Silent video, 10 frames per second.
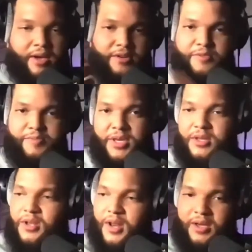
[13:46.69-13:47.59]
I can hear the
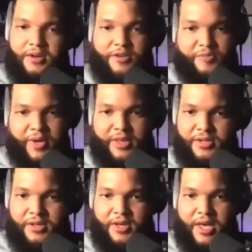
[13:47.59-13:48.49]
beat, and I can hear the
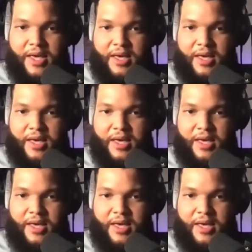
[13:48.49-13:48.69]
melody.